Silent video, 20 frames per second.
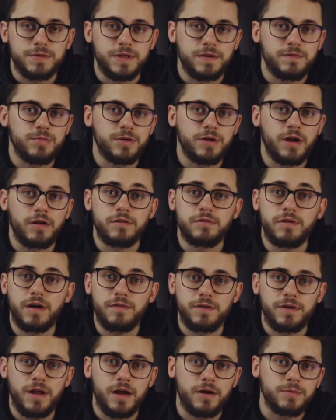I've put out
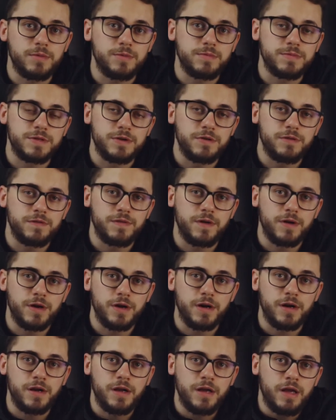11 albums so
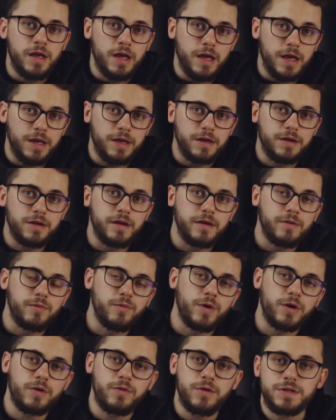far. And
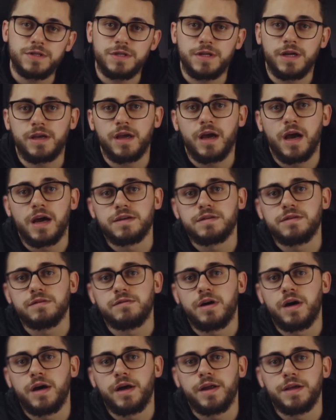one question I get asked a
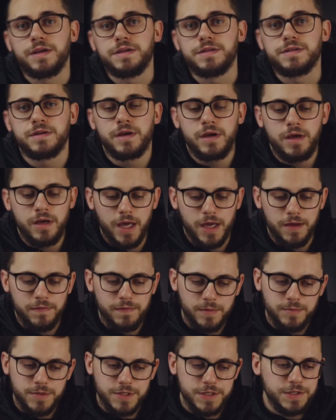lot is, if
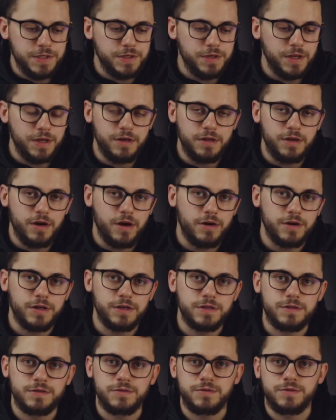I'm just an indie
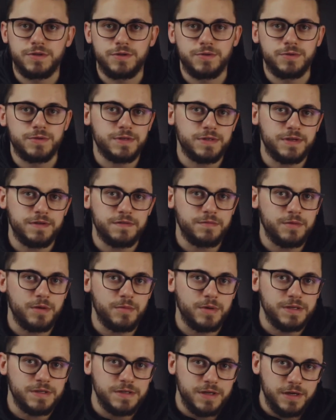artist who's doing stuff by
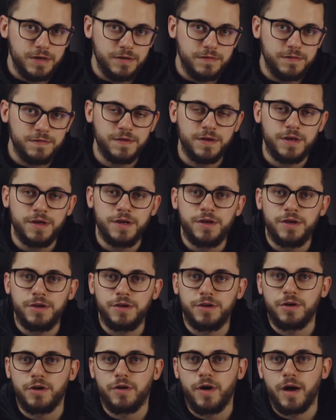myself,
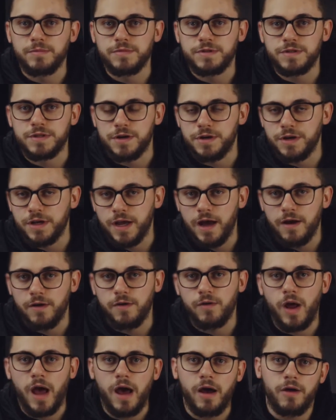I'm starting
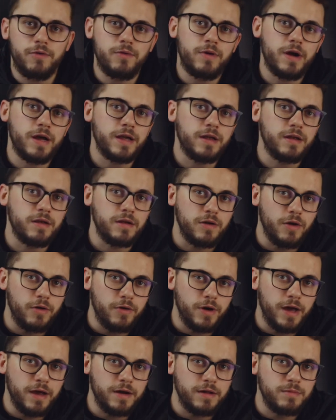out, how do I go
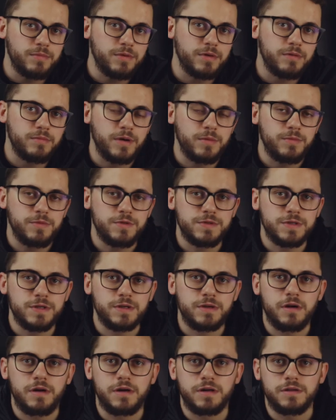ahead and put my
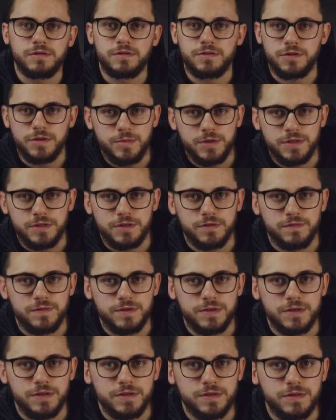music on streaming
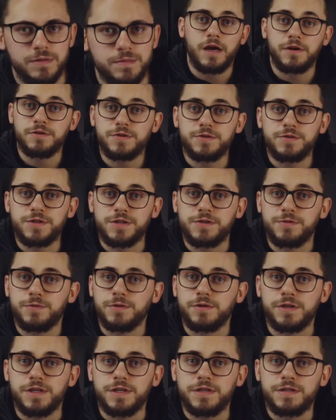services? I also just
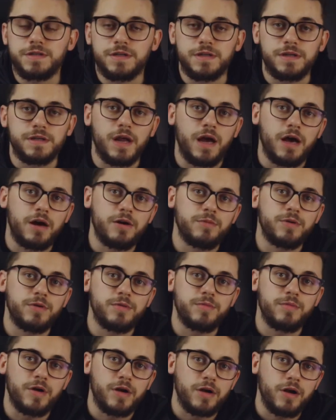released an
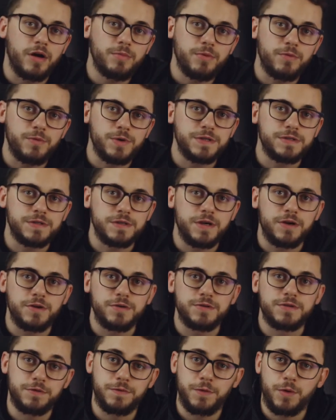album a couple weeks ago.
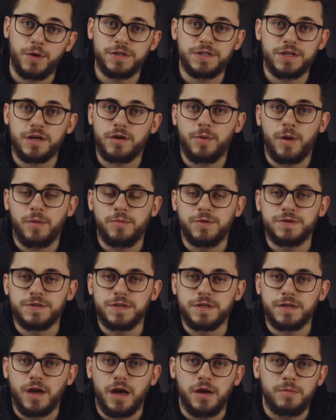So if you want to check out my
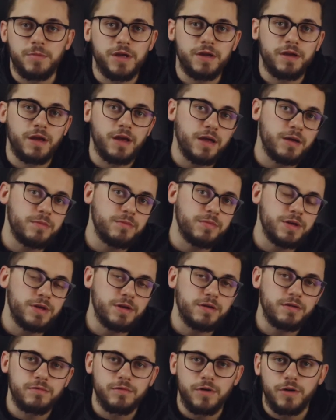music, I make
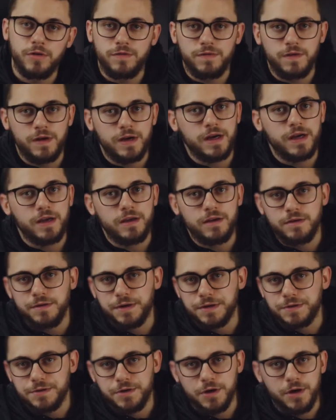ambient, lo-fi,
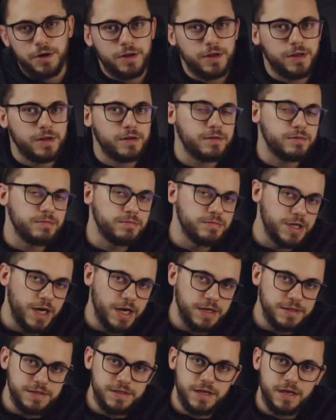electronic,
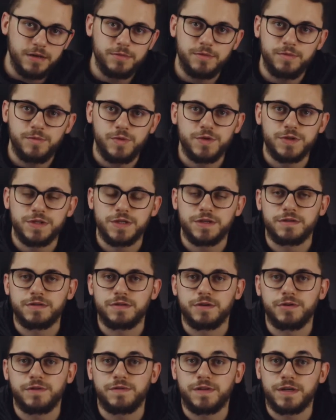jazzy type of music.
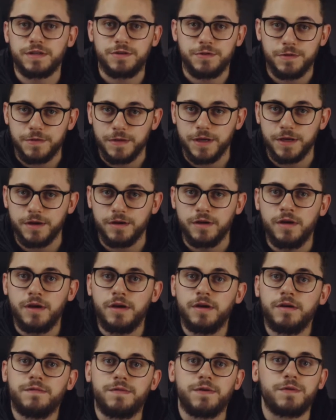So if that's your thing,
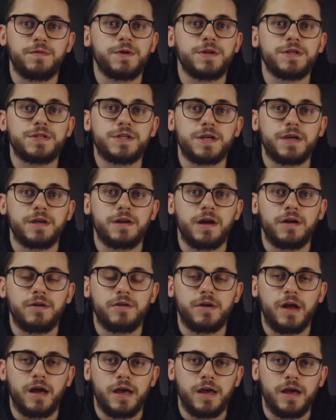feel free to check it
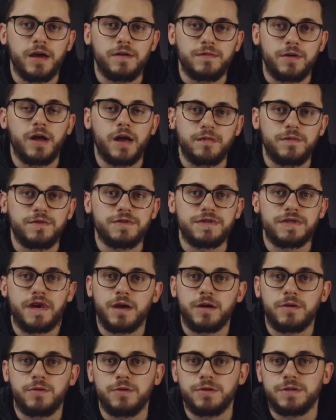out. I have all my music
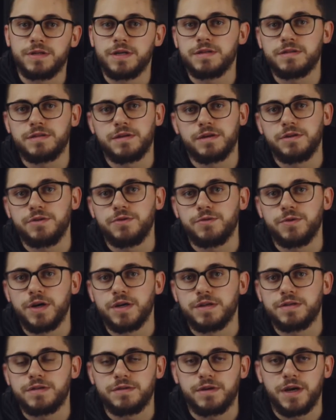at
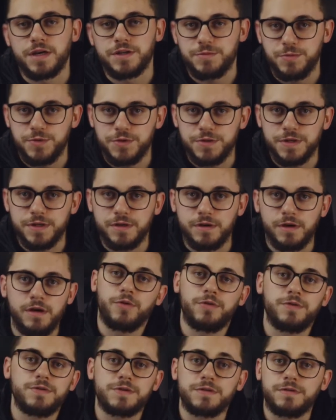cortez.us/music,
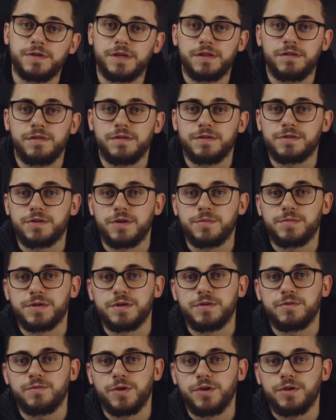or there's a link in the
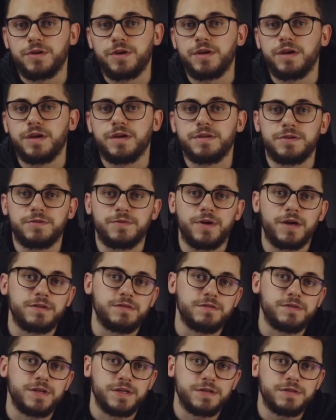description where you can get
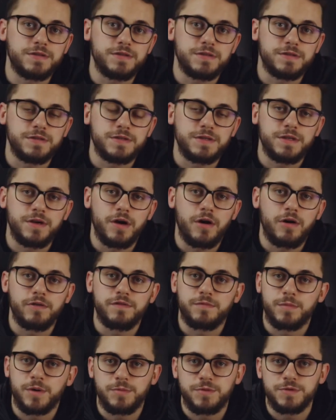direct links to see all
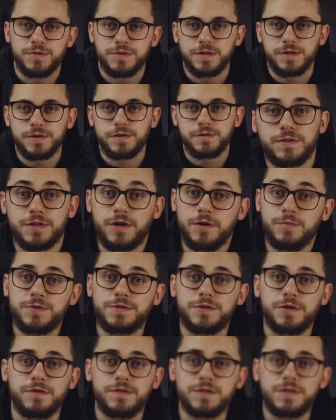of my music. There's a couple
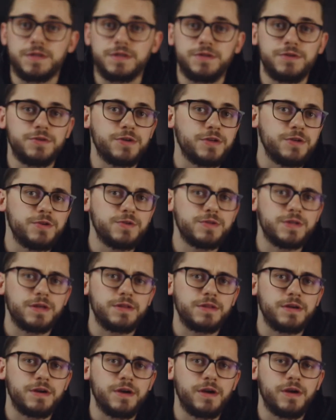services you can use
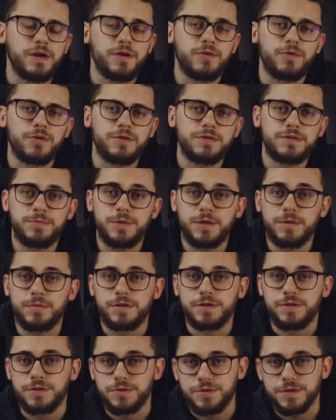out there in order to be able
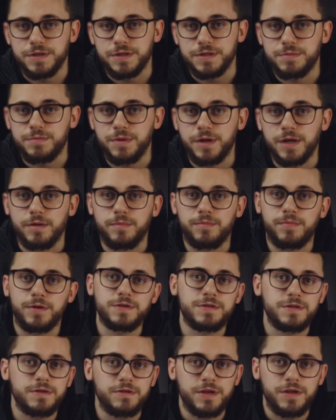to do this, but
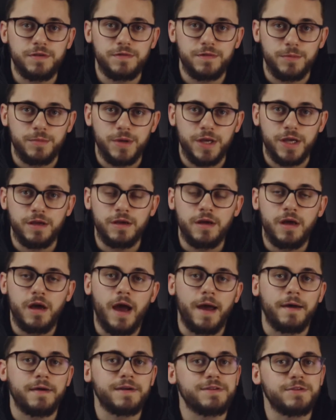personally for me,
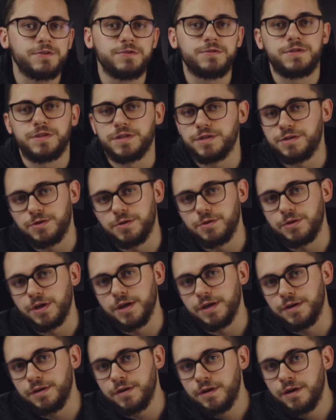I like to use
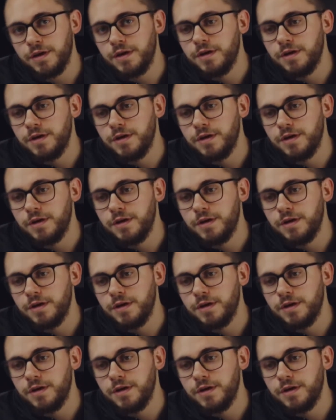Distrokid.